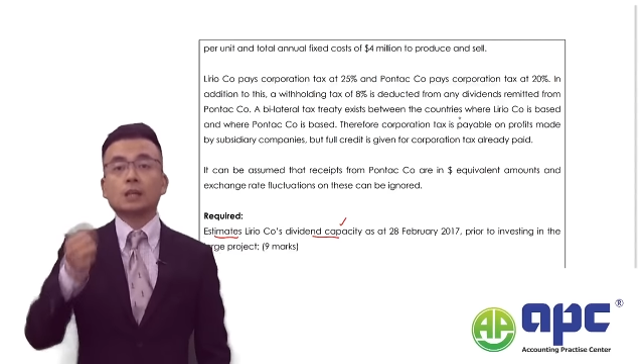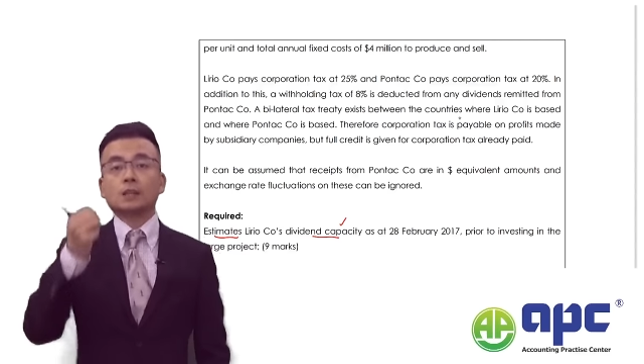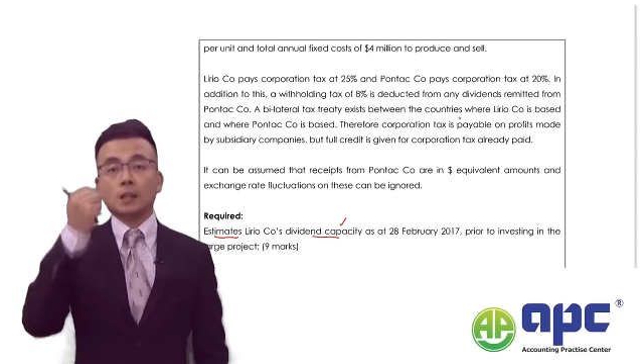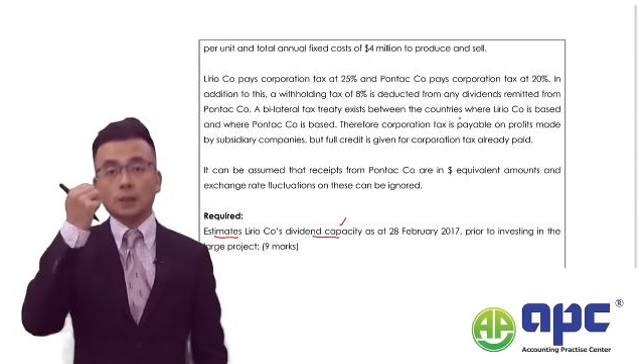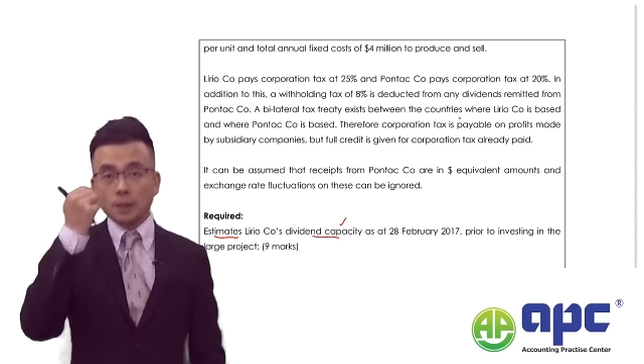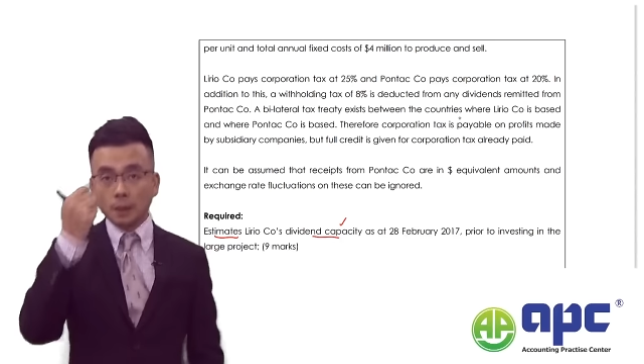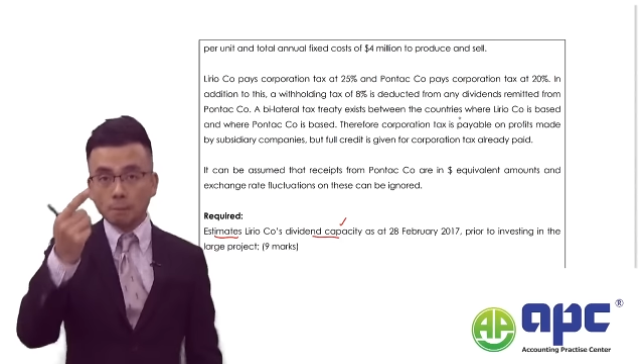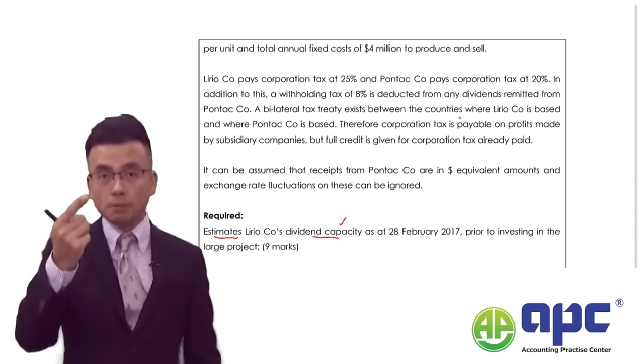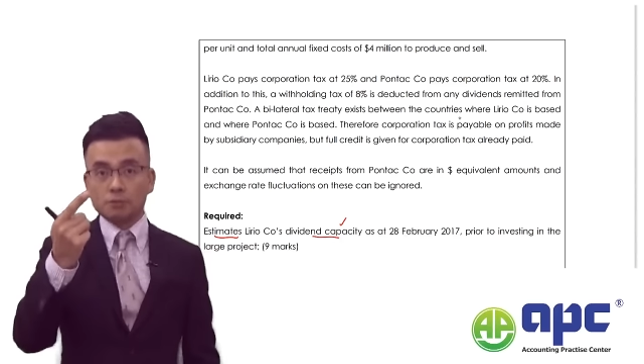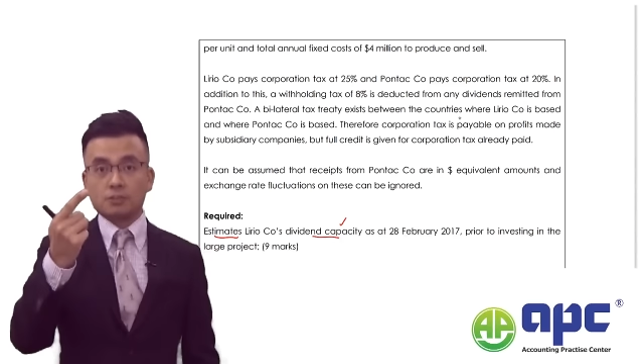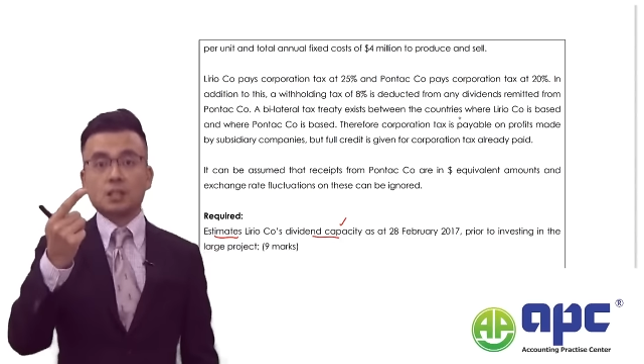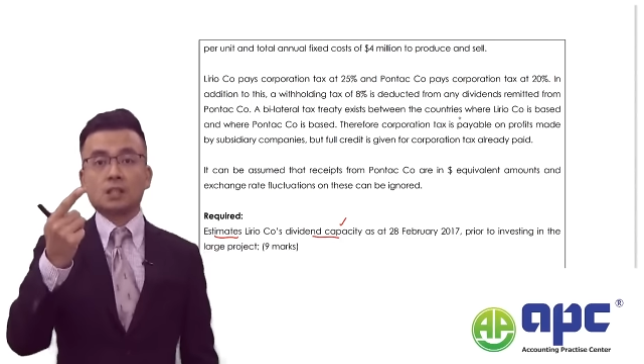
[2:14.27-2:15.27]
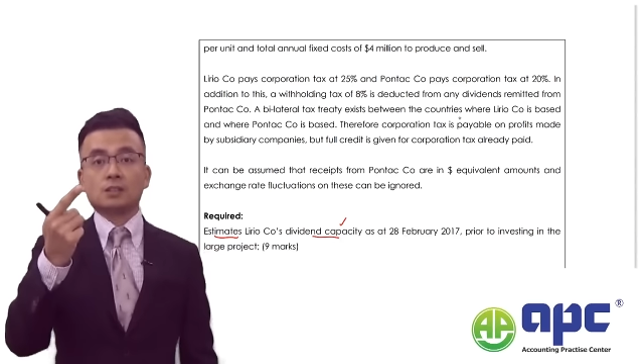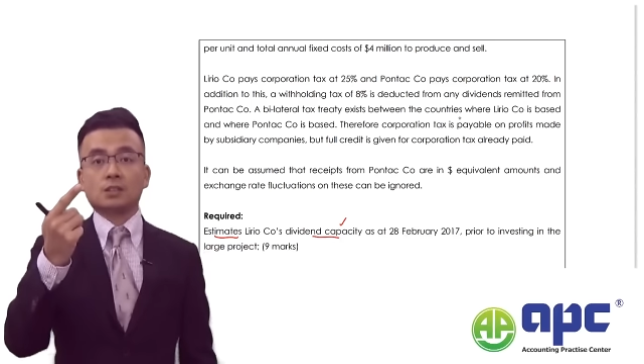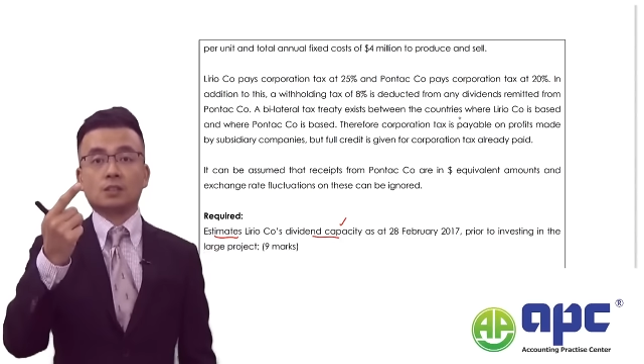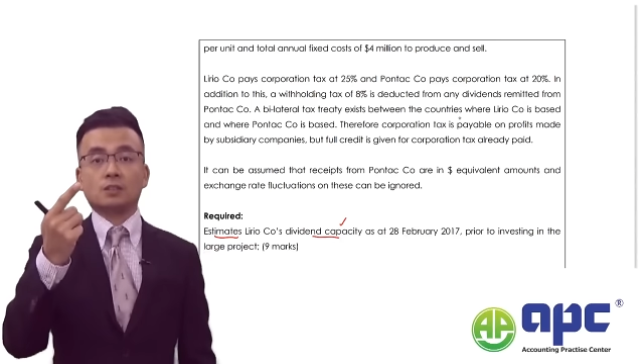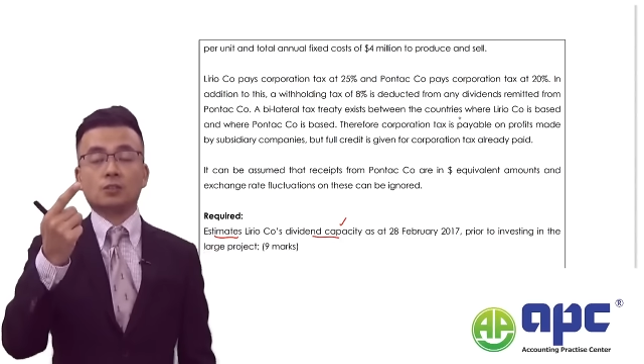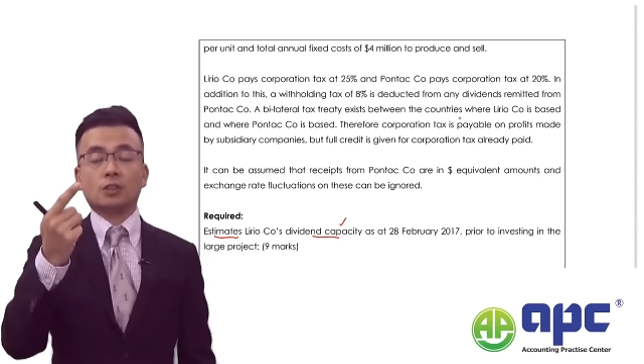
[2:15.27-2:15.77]
the number of years
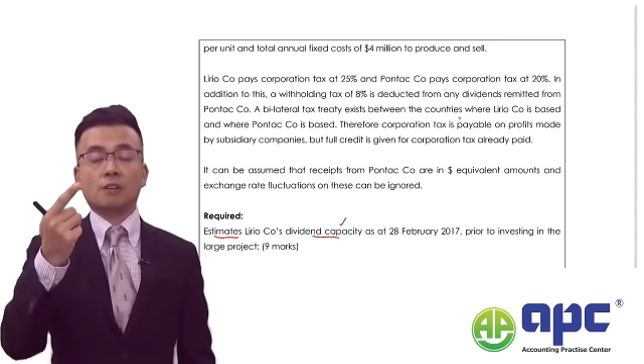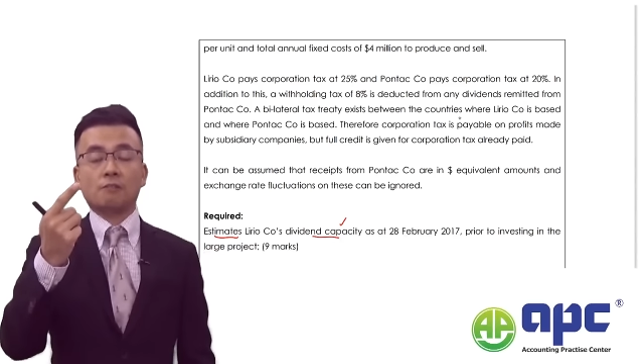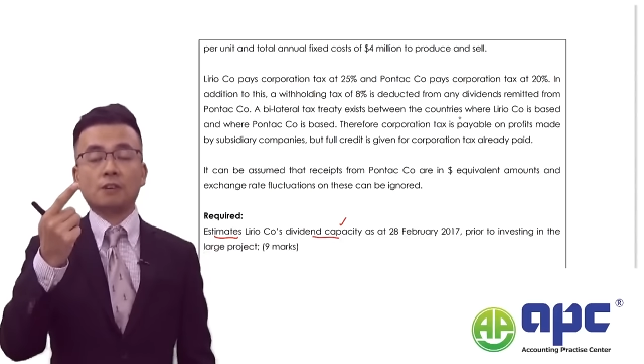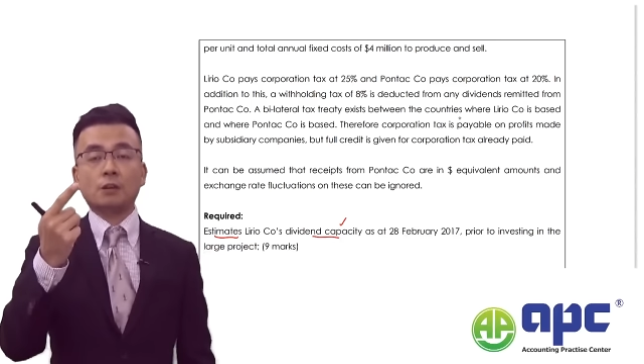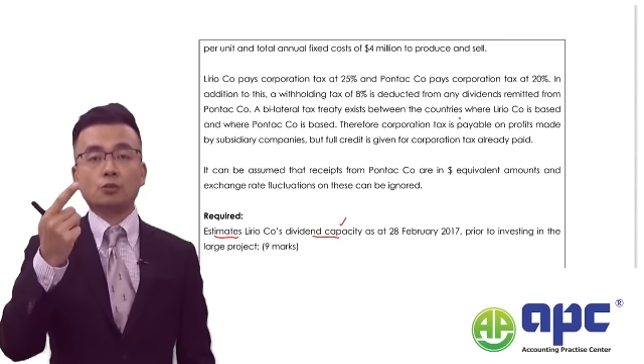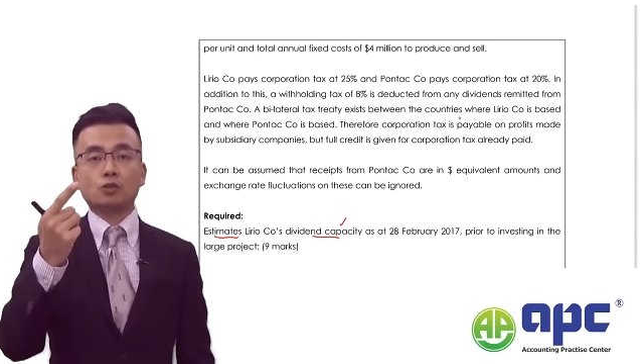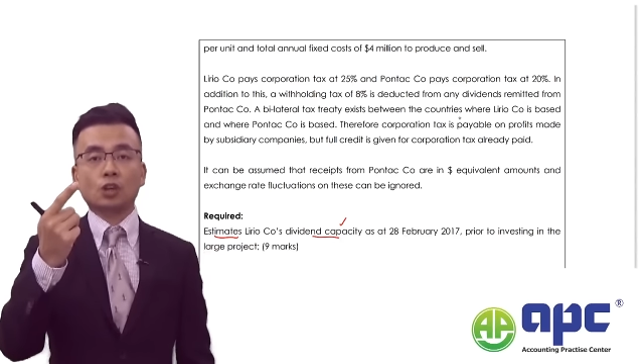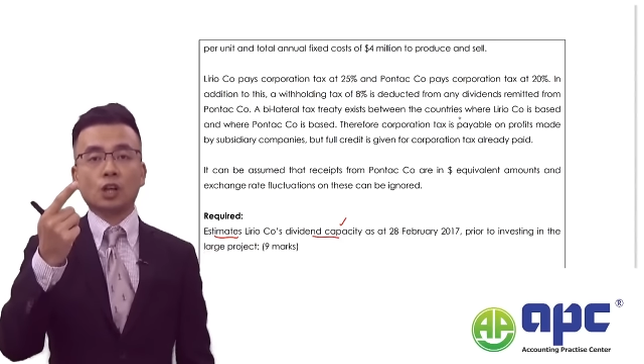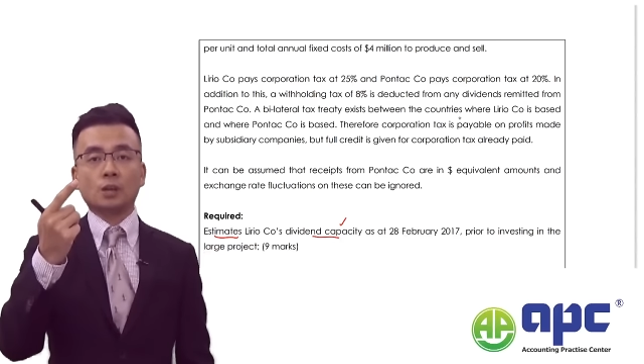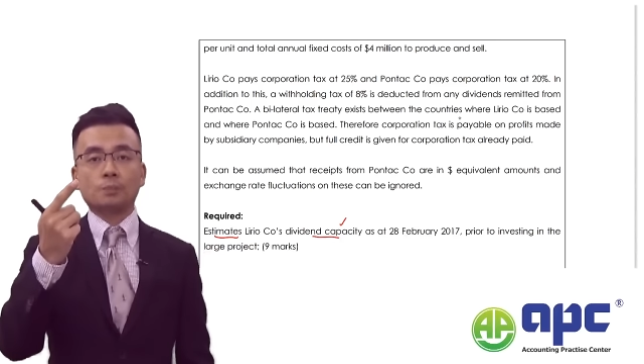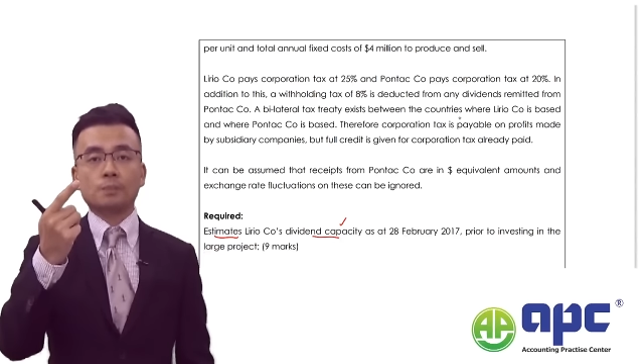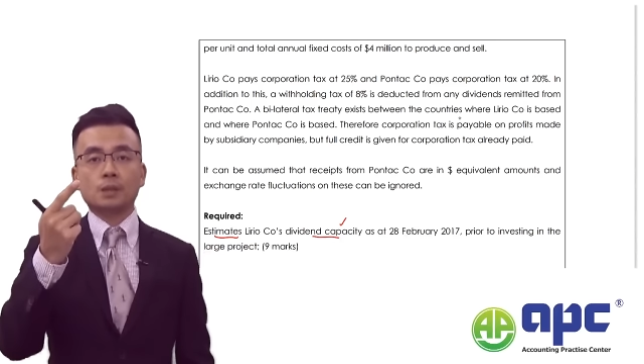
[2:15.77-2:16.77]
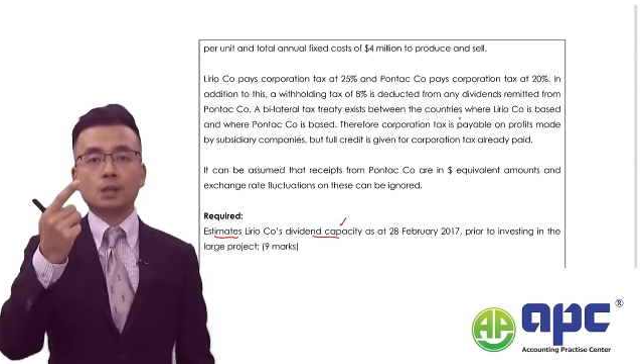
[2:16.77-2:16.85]
into the future,